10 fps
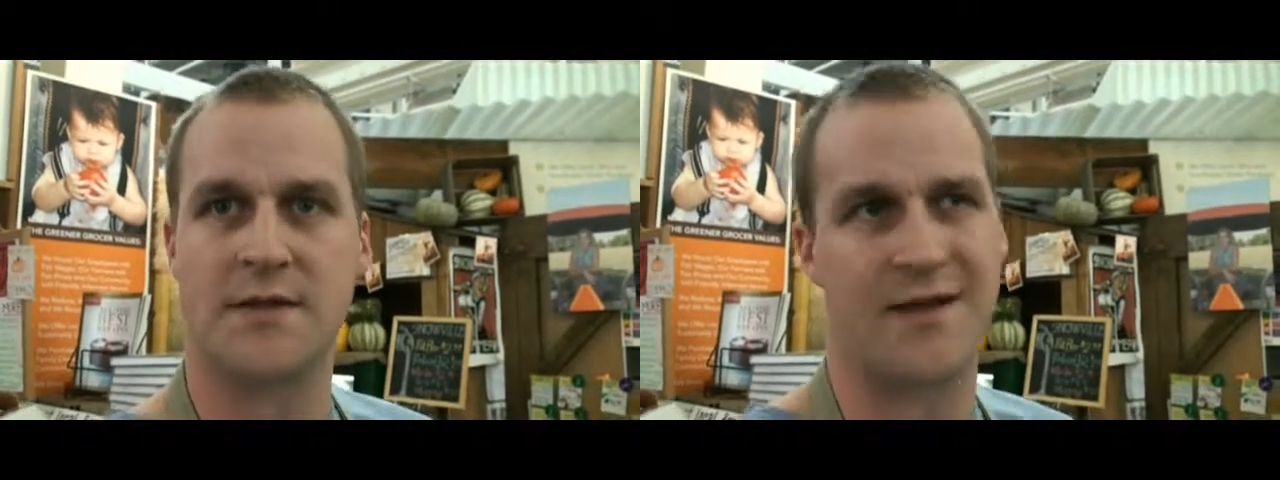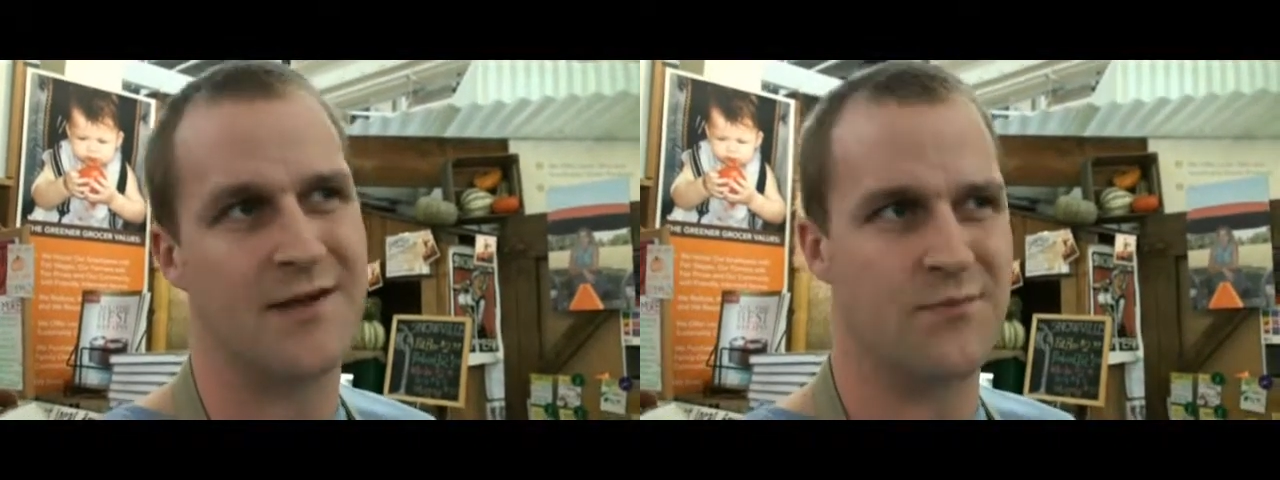
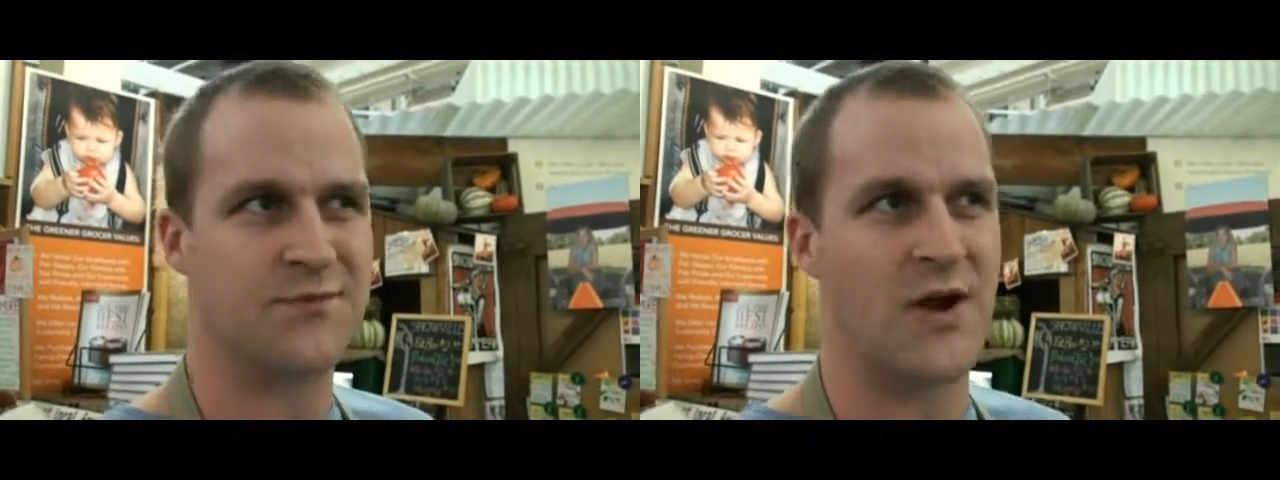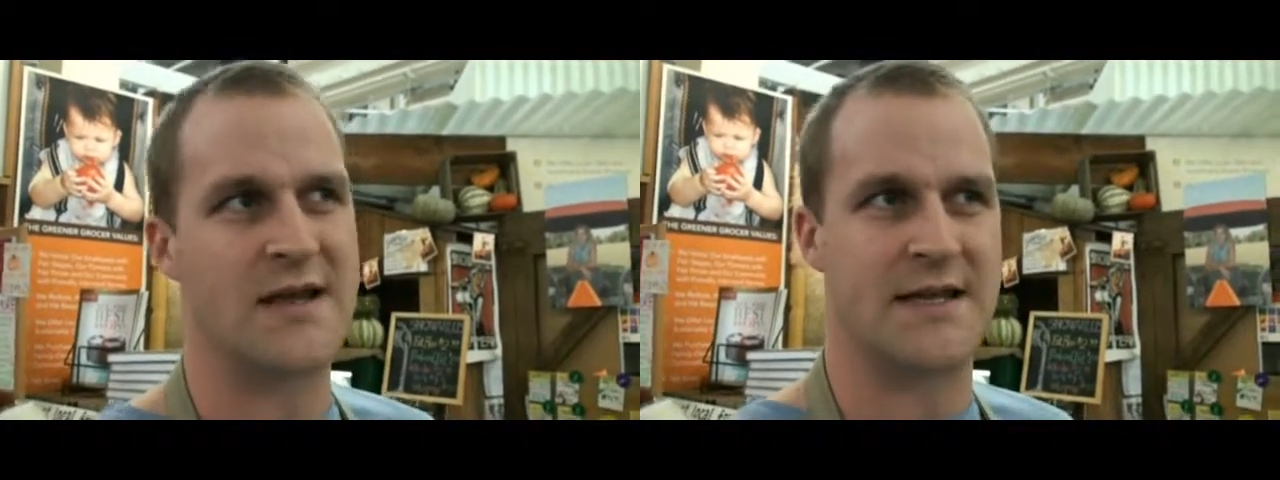so that
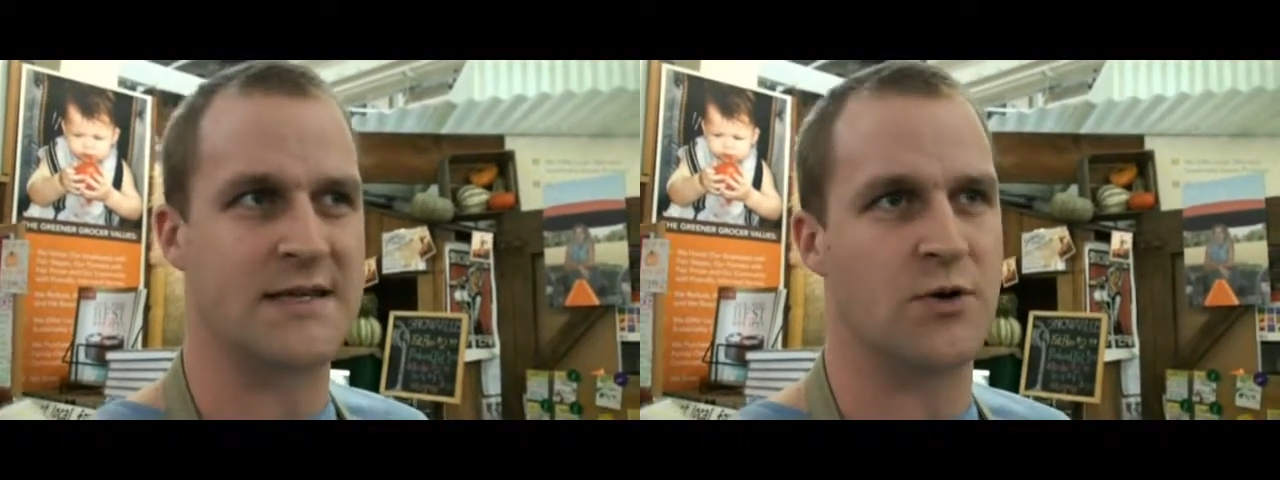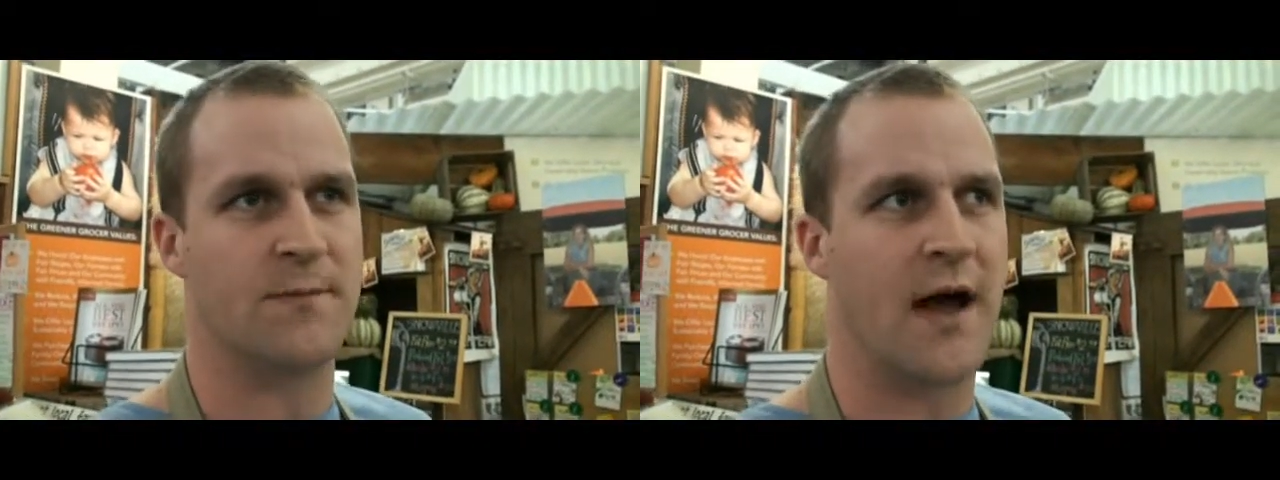
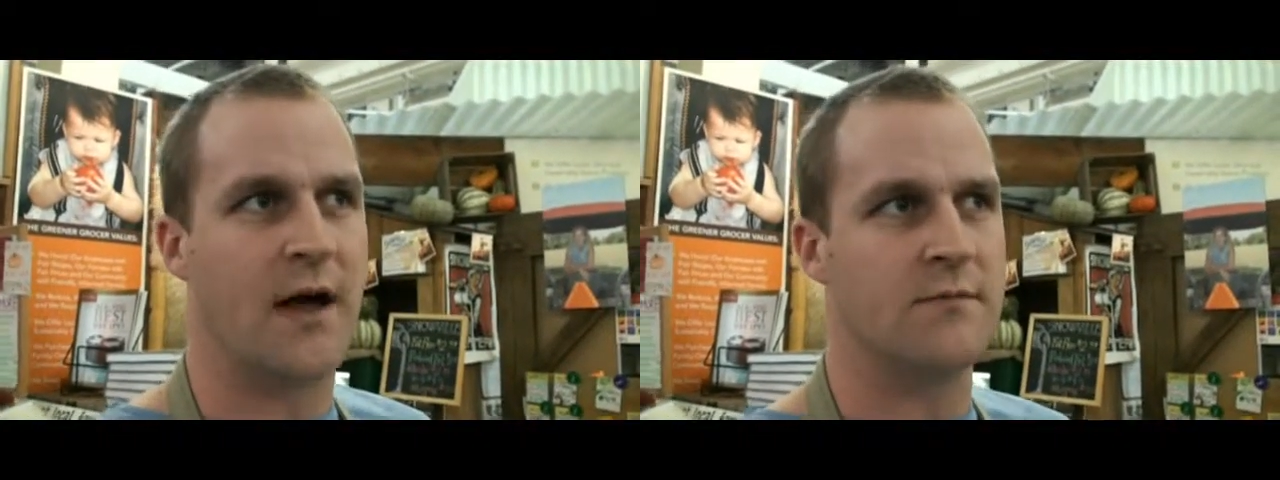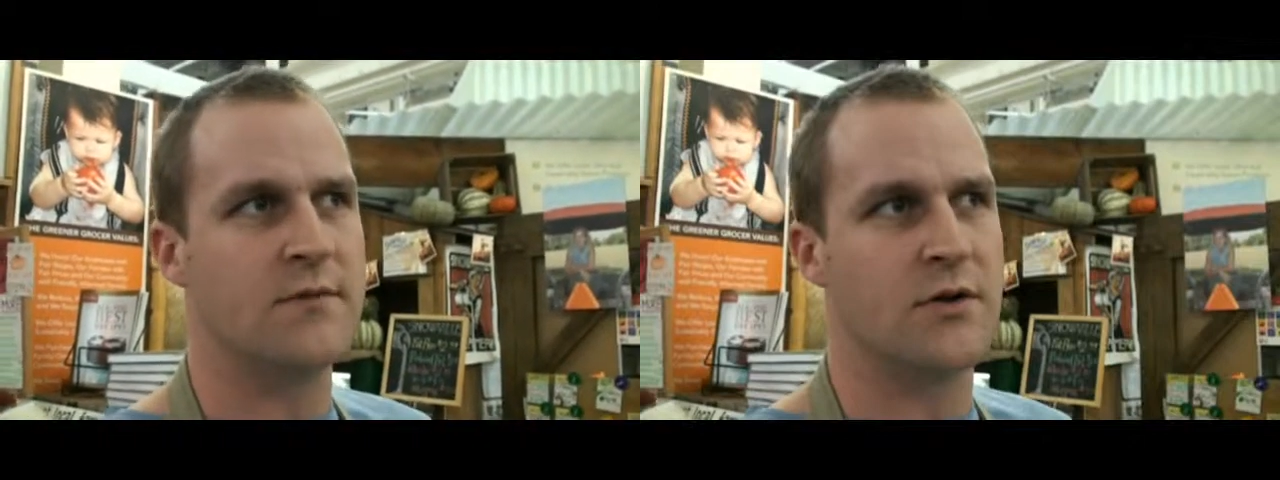translates to
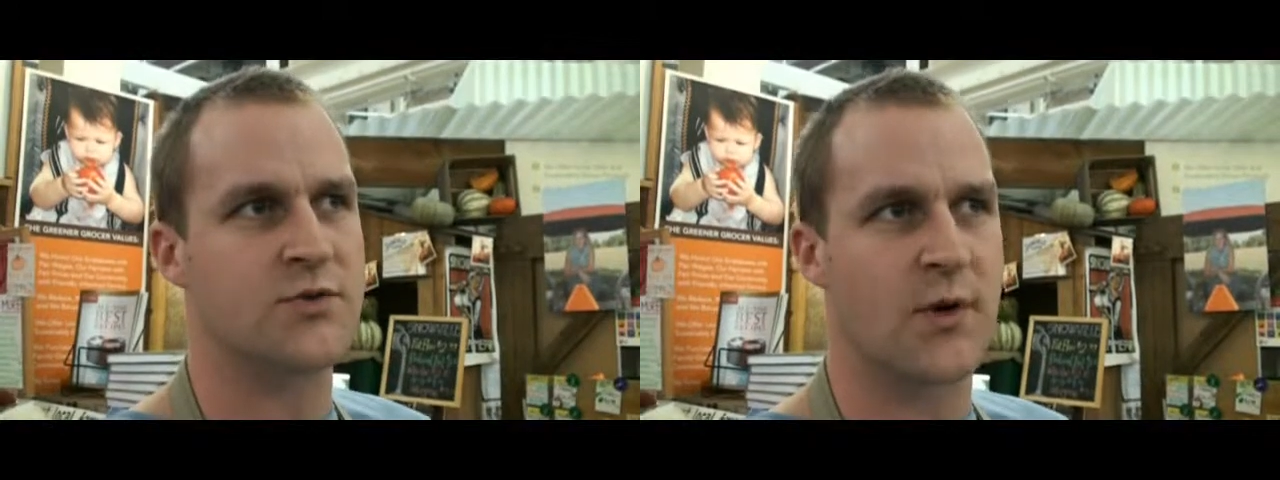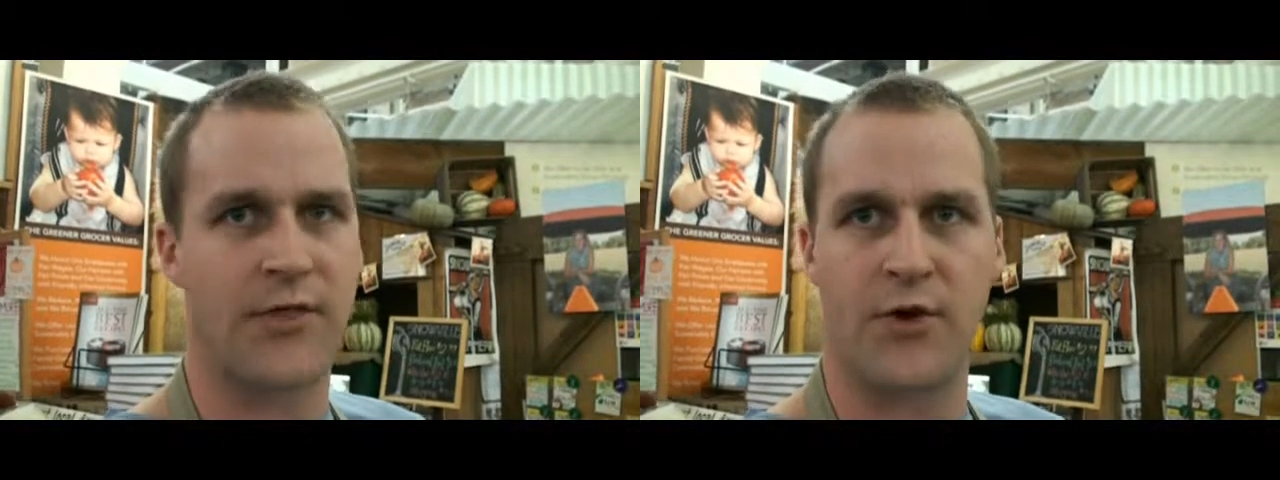about
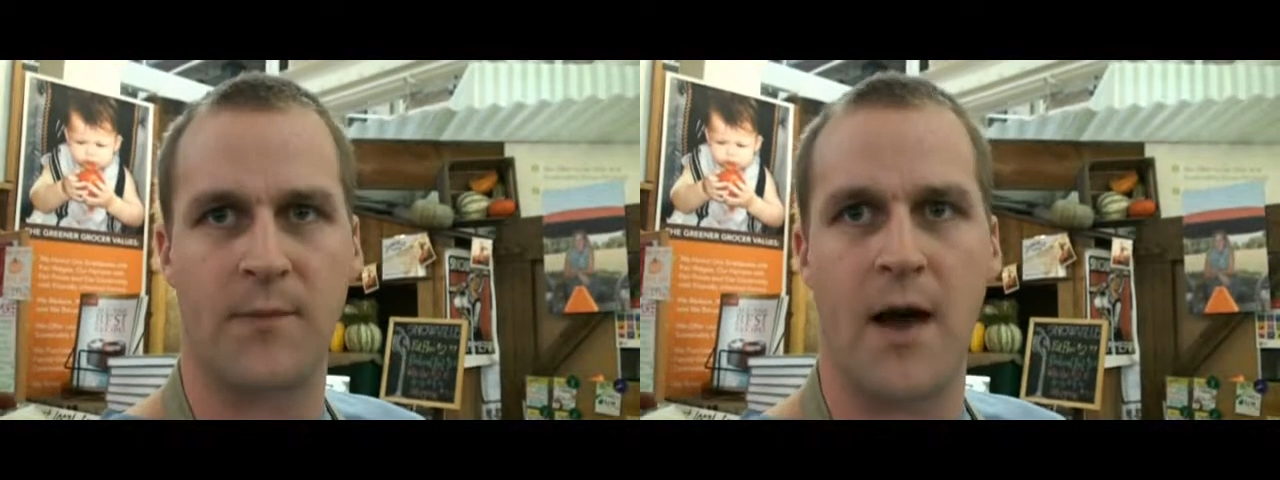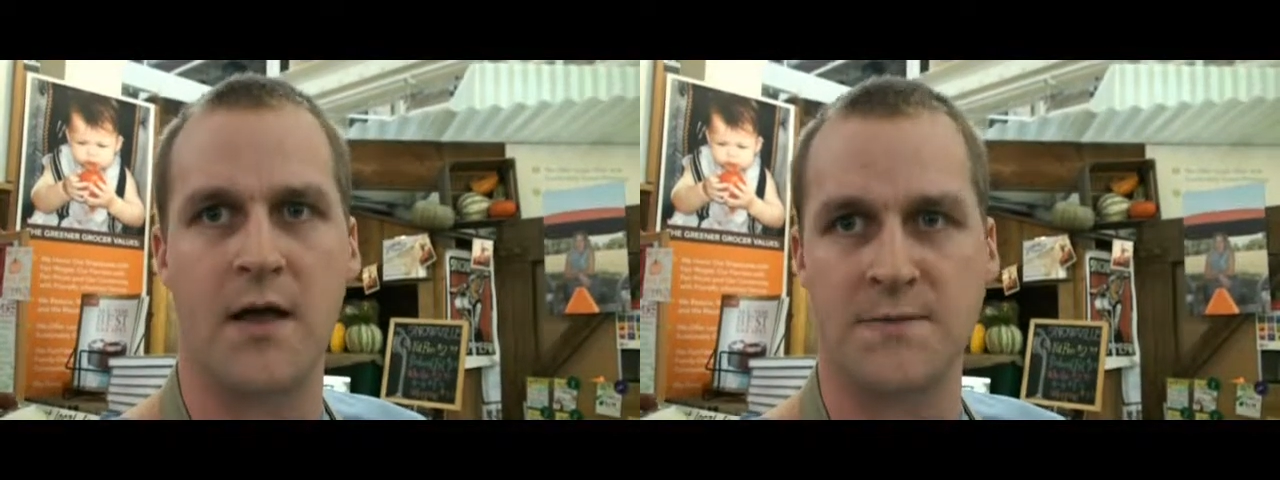20, 30
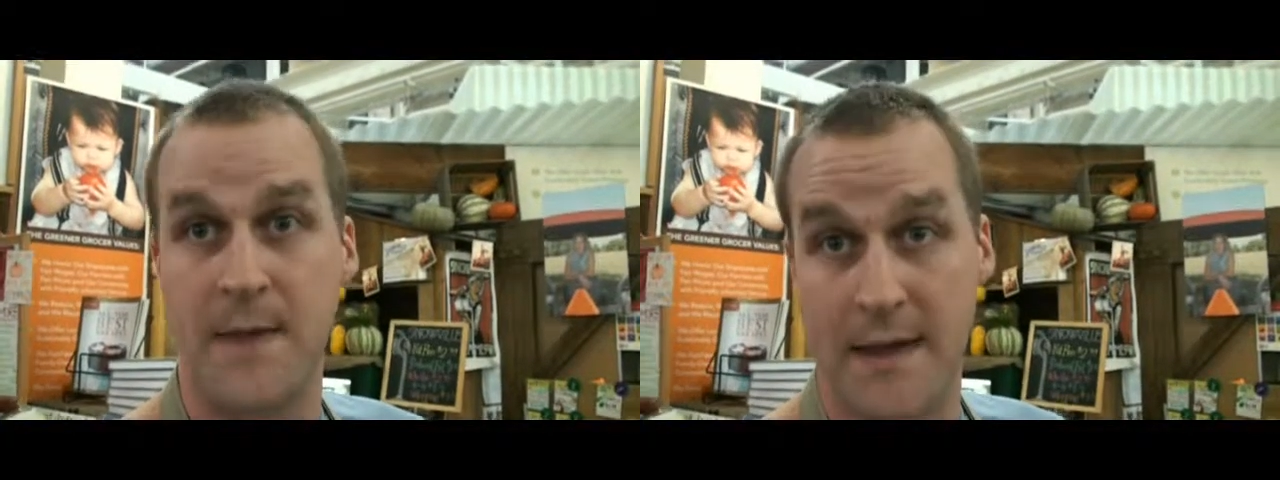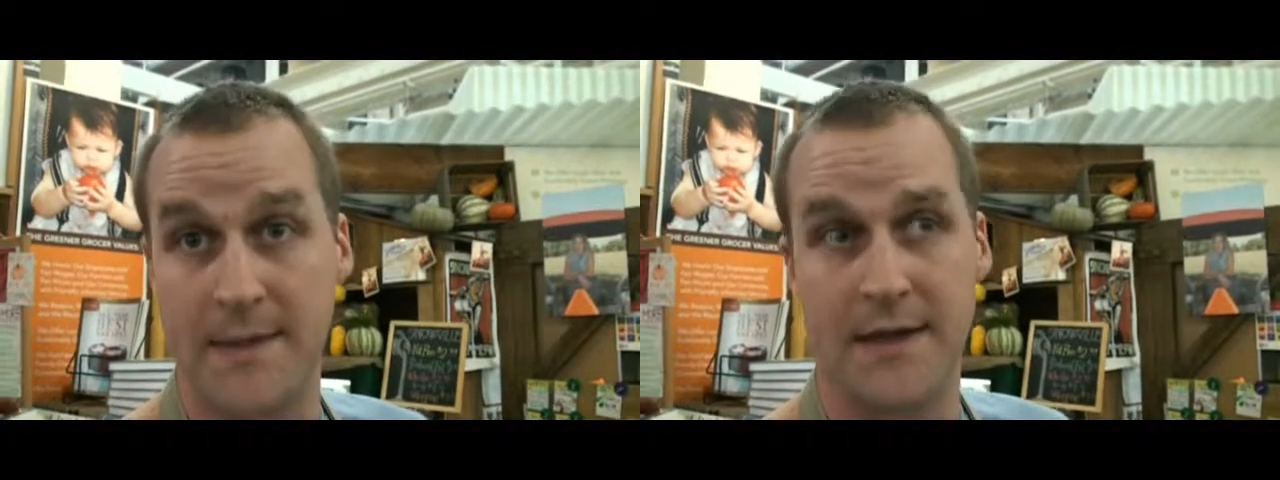miles
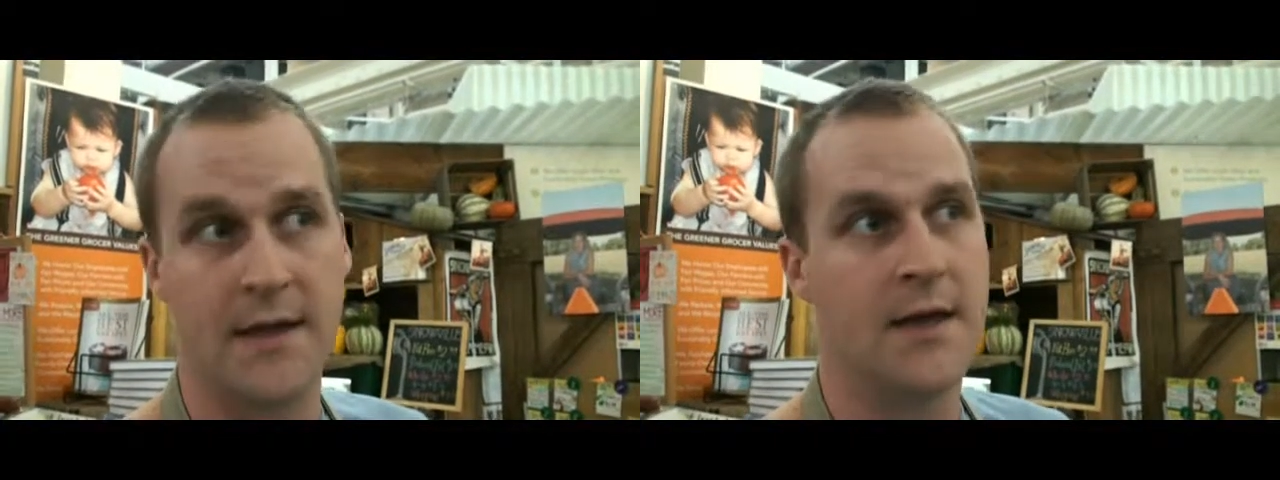maybe.